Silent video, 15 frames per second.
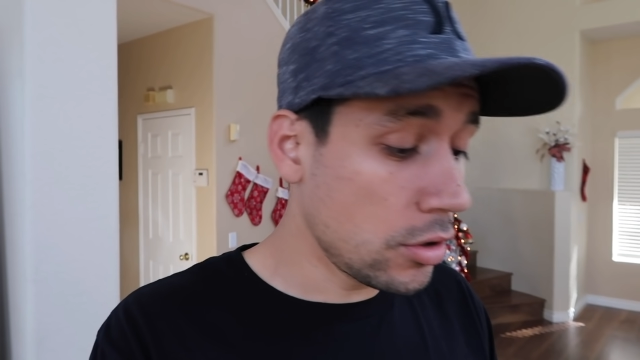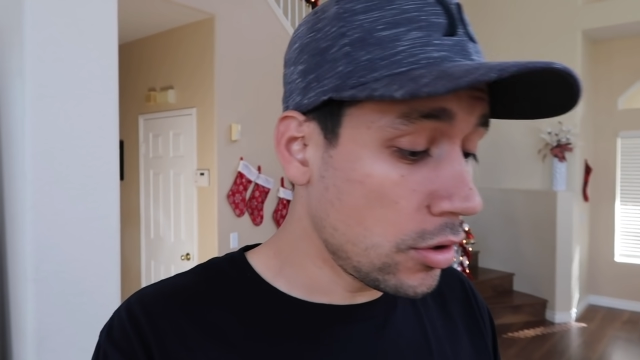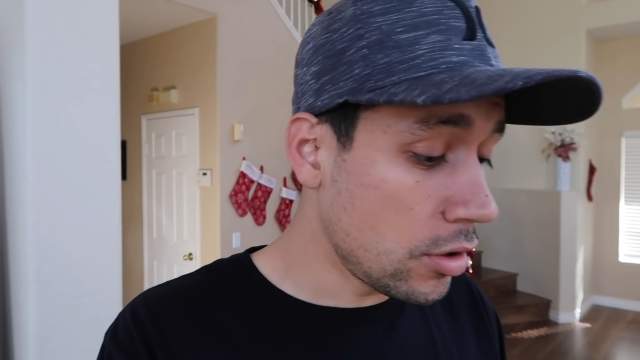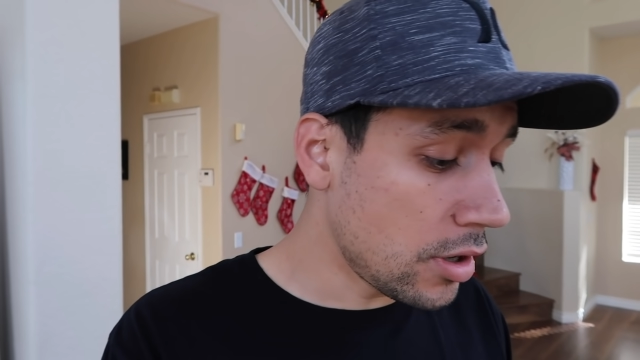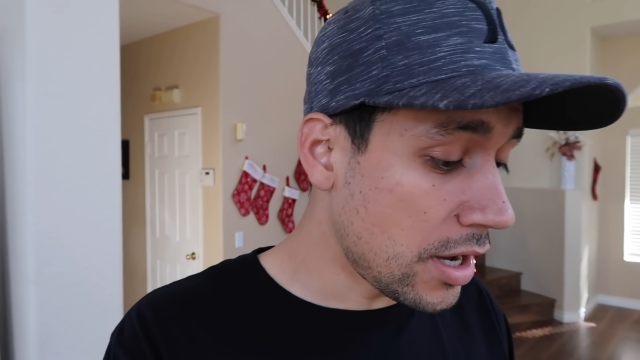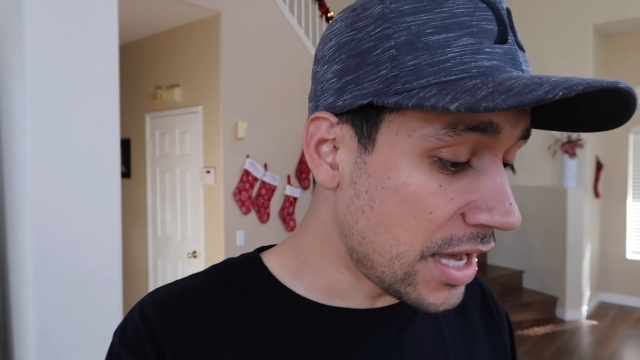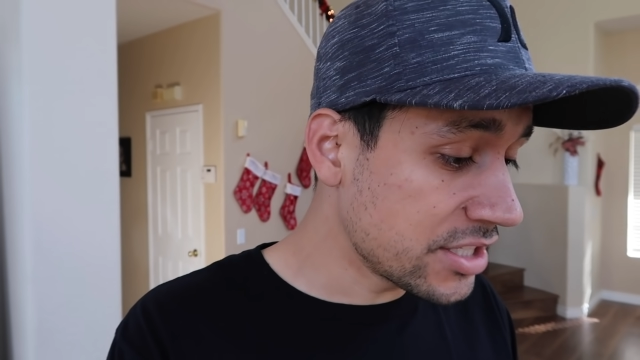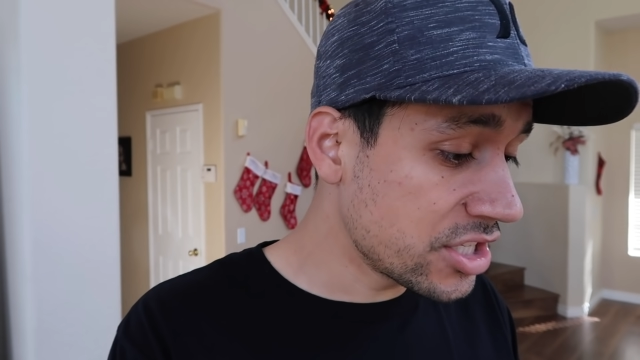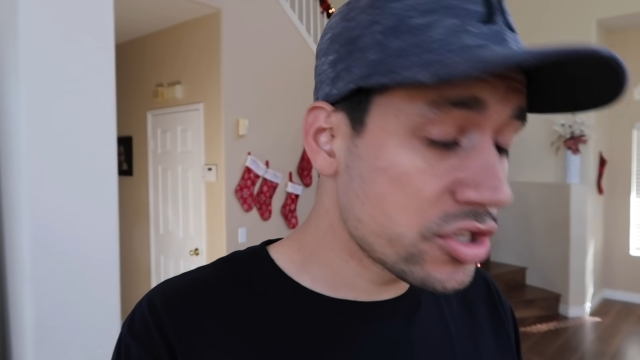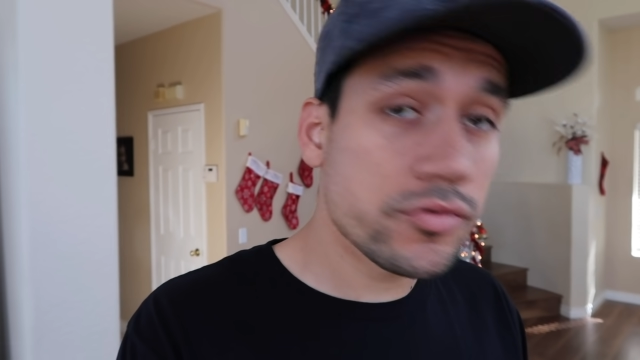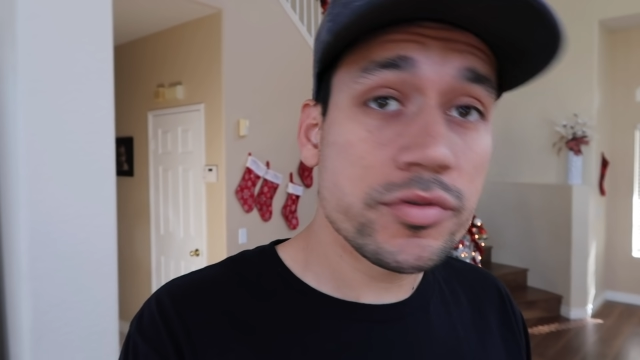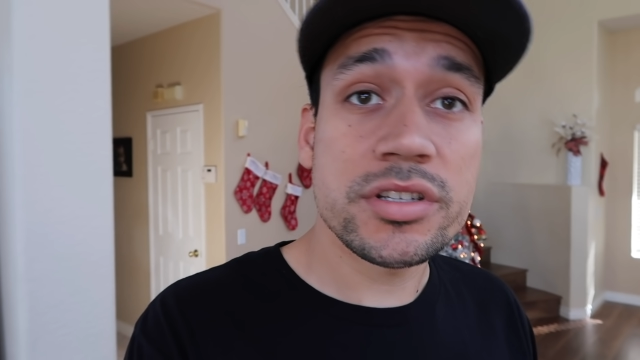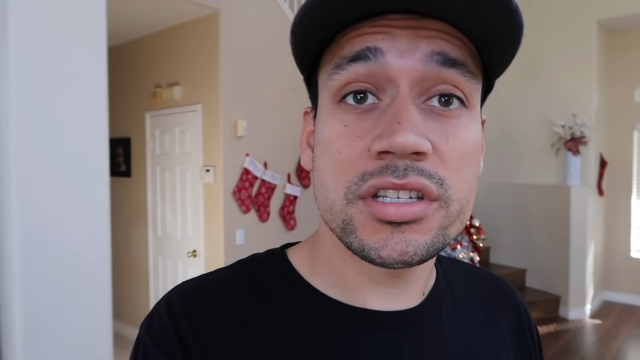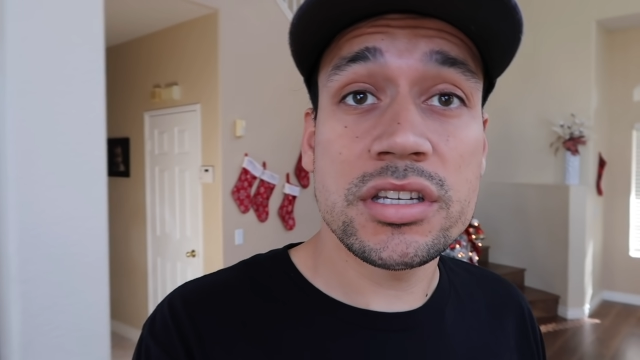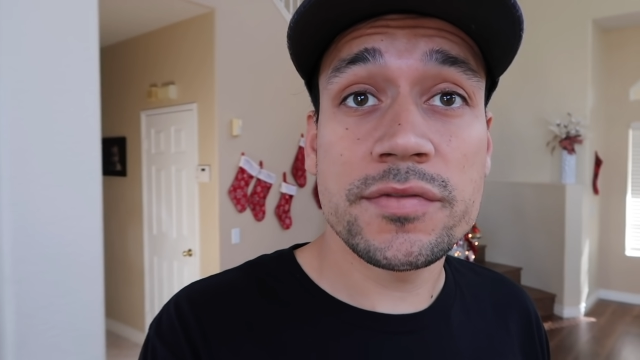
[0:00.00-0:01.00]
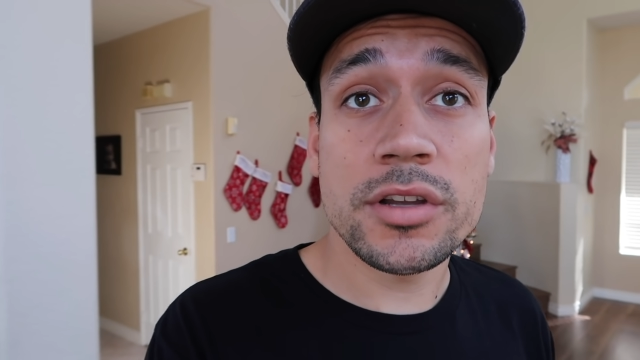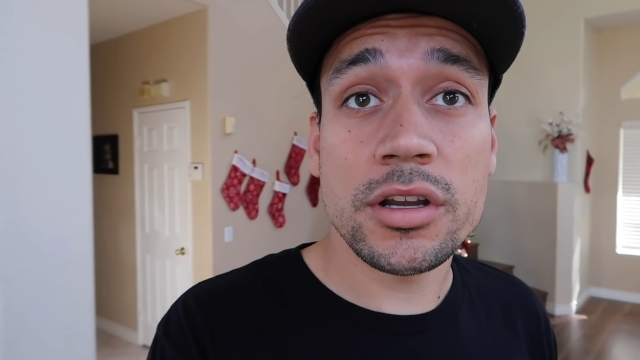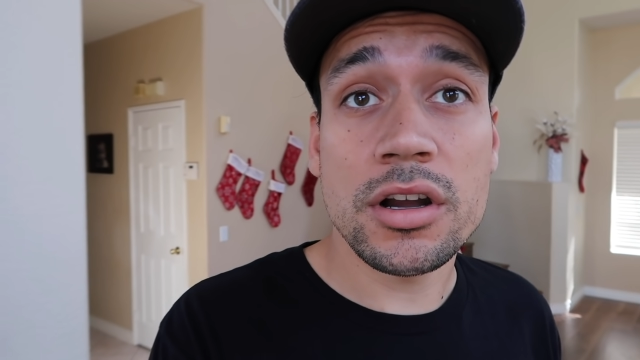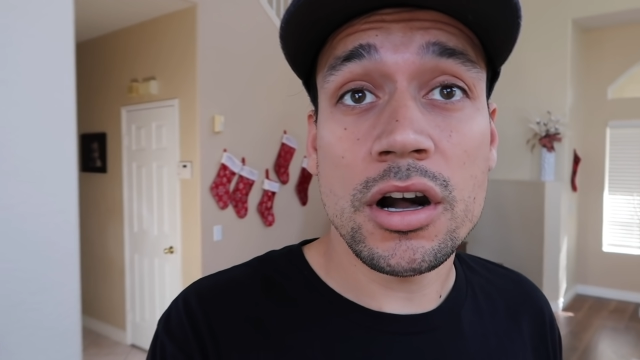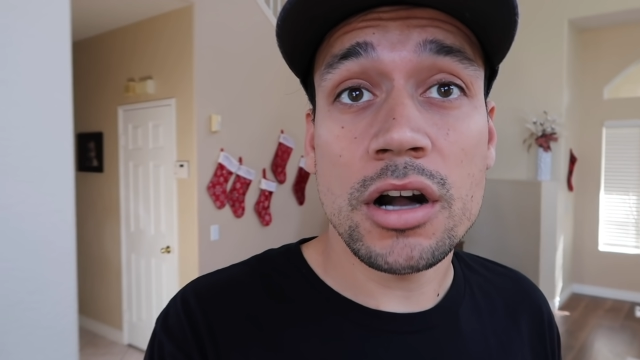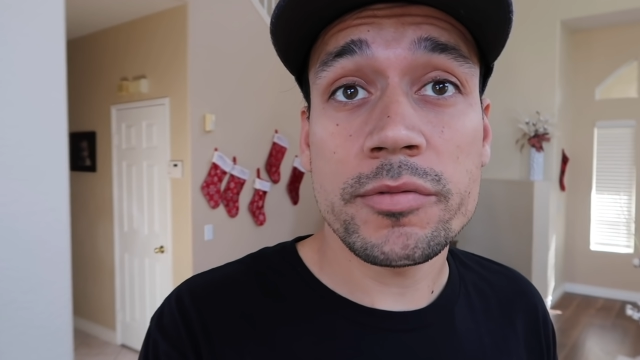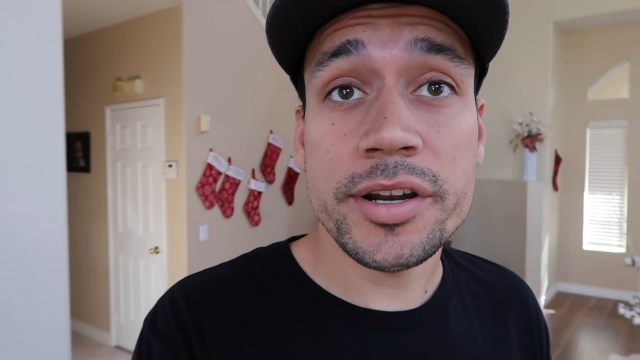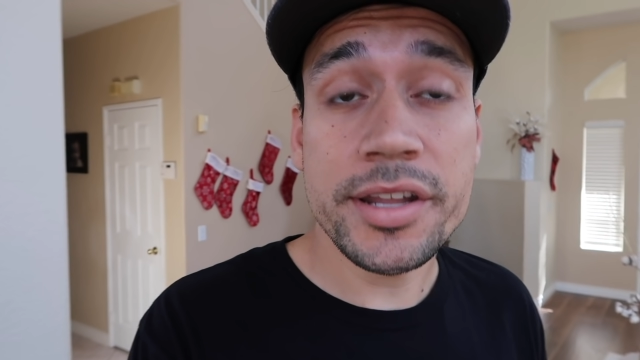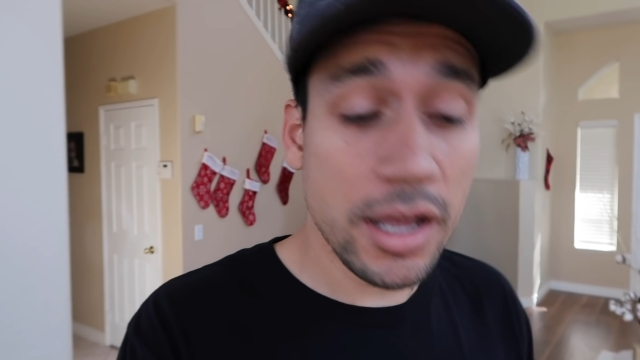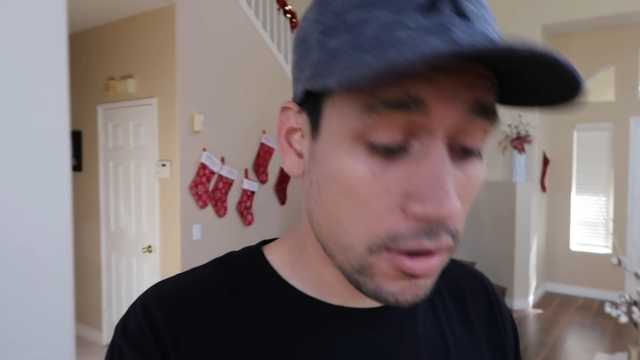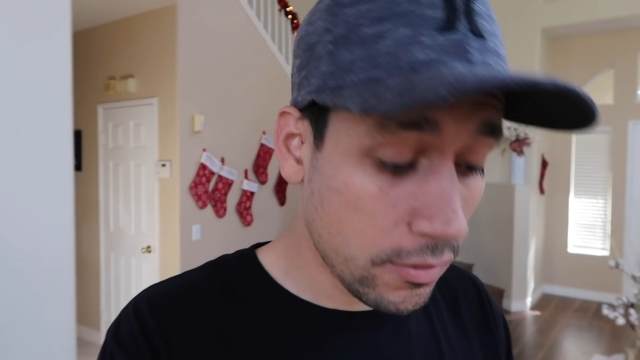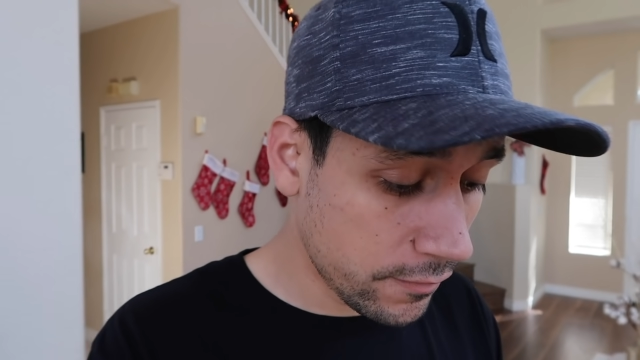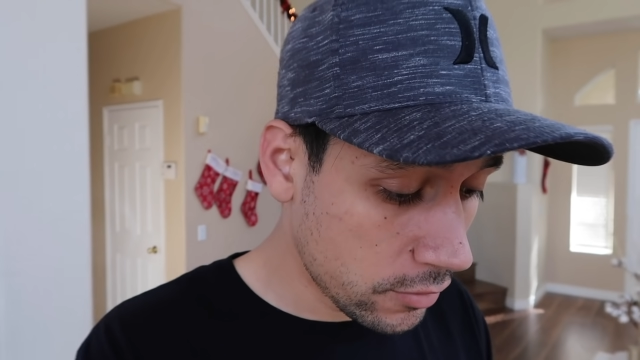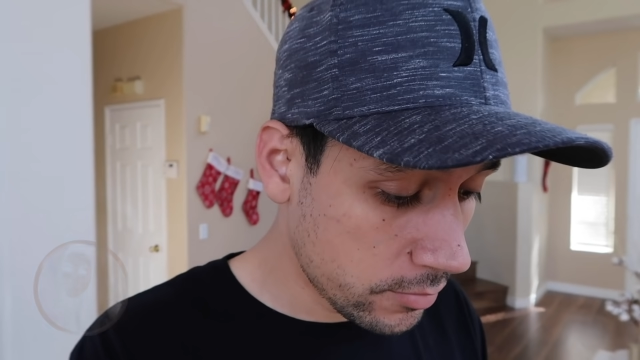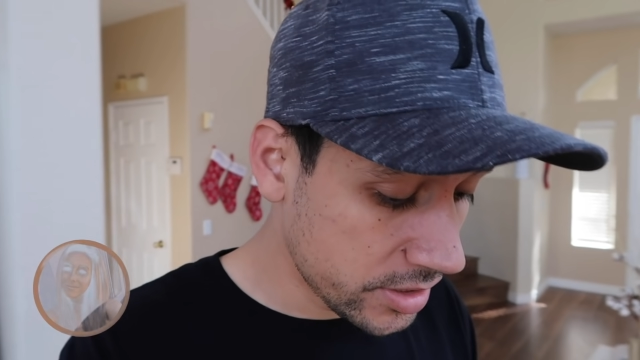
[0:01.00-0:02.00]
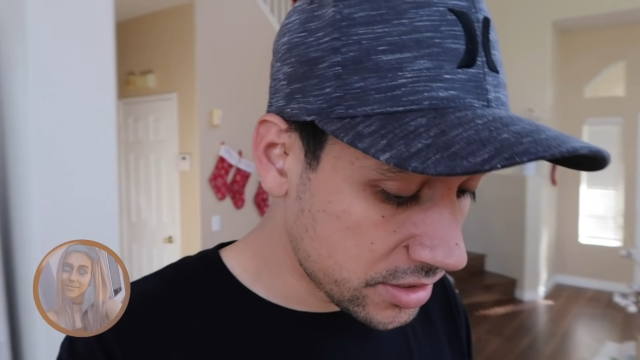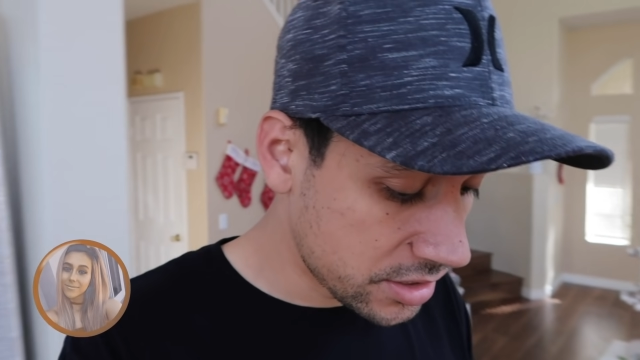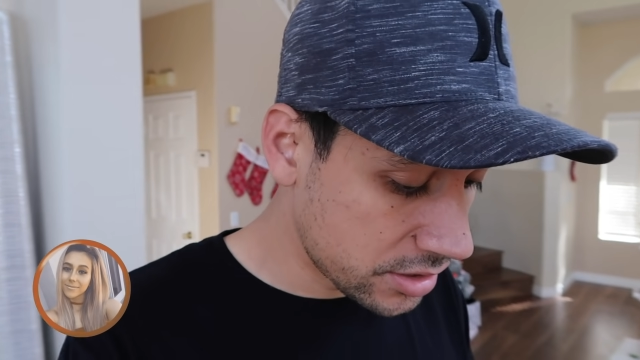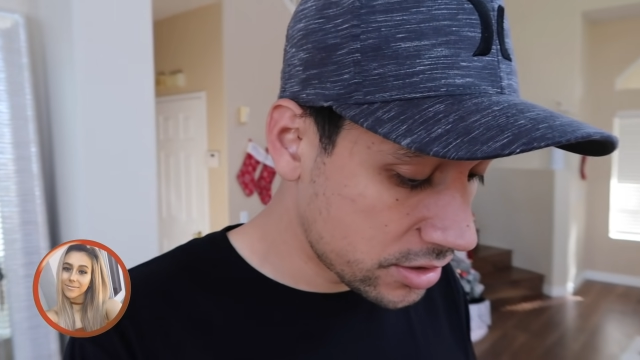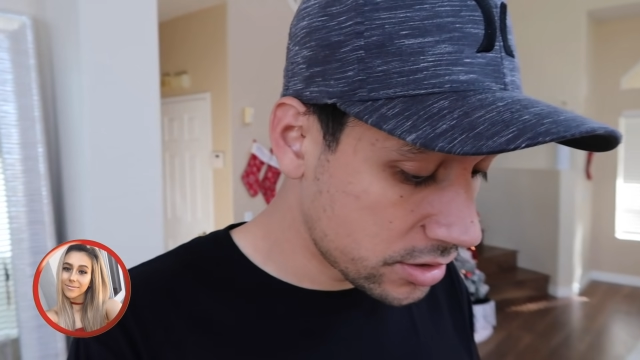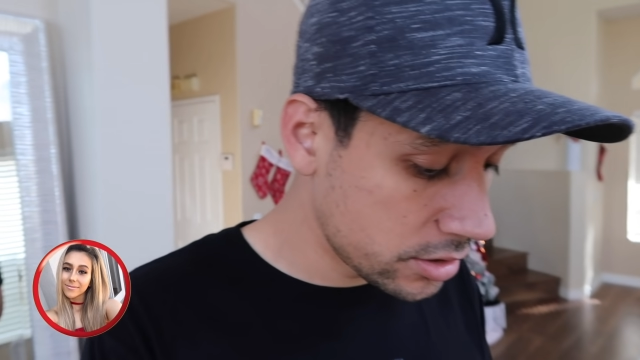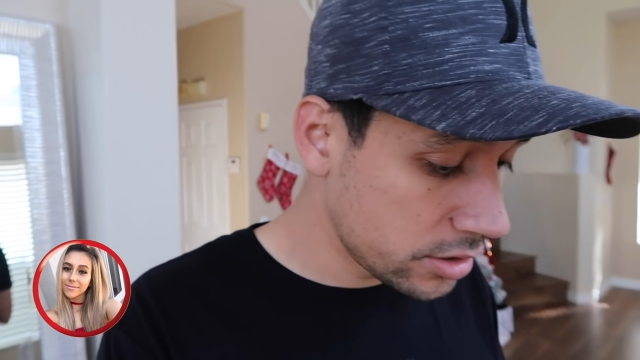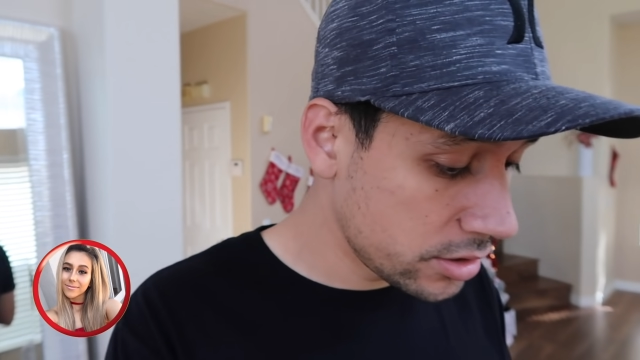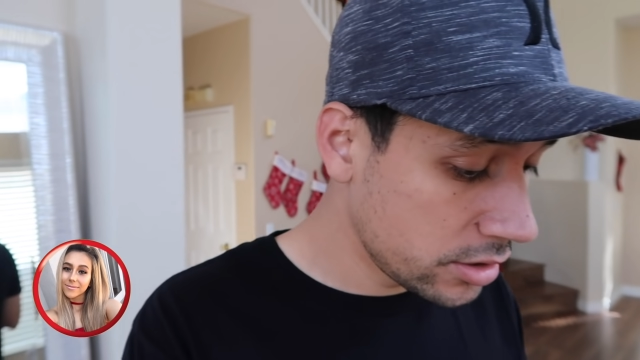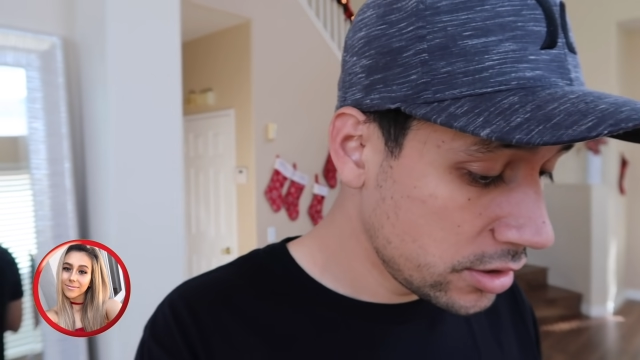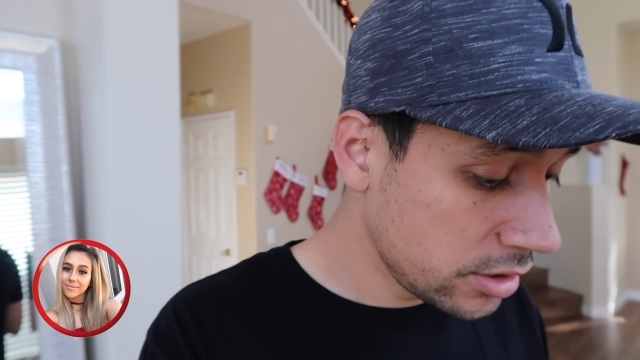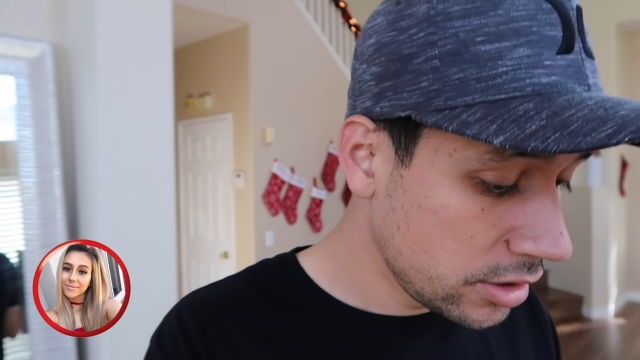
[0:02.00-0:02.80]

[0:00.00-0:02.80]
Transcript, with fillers: So I just received a call right now from my sister.